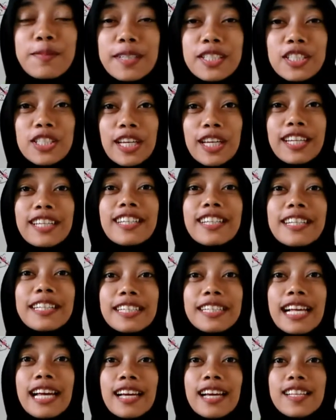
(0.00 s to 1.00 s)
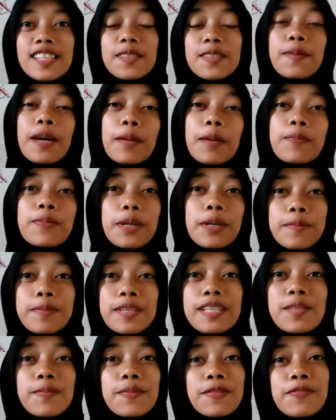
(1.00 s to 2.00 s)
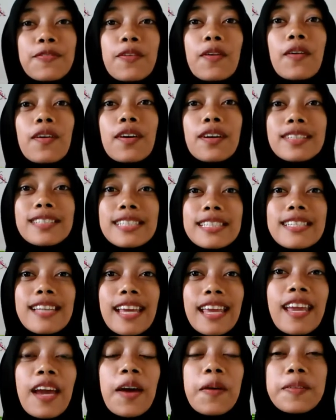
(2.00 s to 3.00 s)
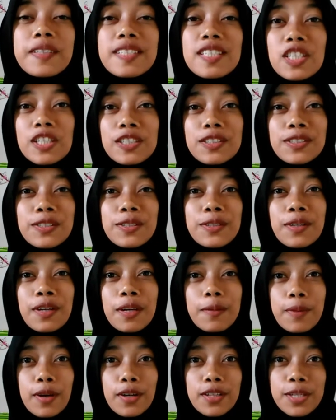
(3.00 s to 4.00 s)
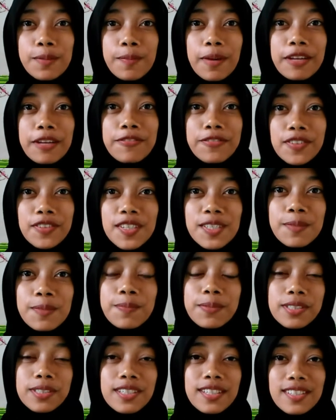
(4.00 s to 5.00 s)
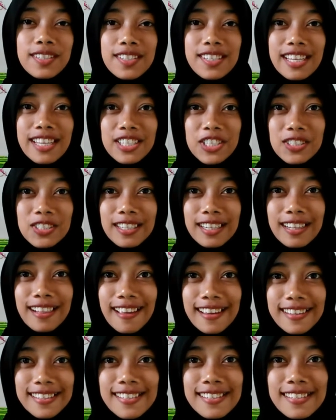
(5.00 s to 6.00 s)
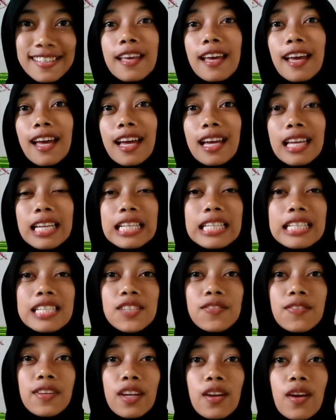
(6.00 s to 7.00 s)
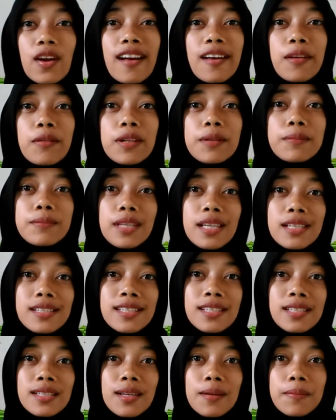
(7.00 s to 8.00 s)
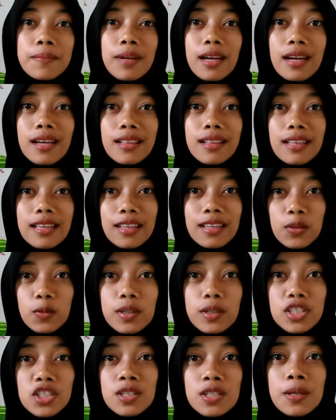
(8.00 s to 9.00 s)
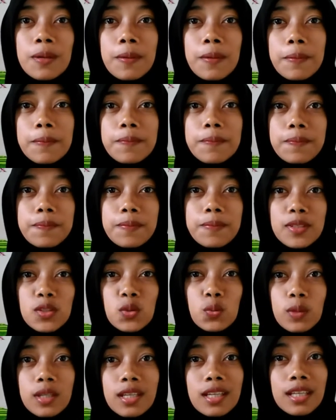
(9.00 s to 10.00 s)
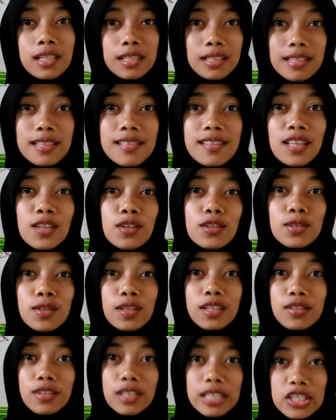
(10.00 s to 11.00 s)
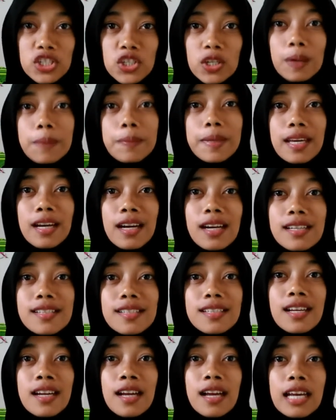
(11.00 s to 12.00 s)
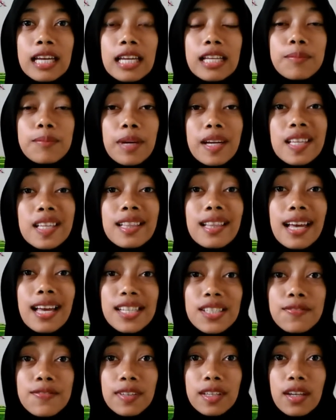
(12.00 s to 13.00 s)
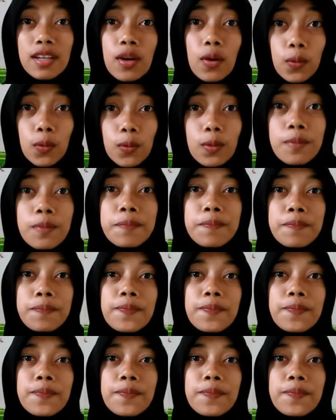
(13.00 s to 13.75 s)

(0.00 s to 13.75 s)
to my channel. As my promise before, today I will share to you about my first pronunciation class. And in this video, I will mix my language between English and also Indonesia, because in my last video,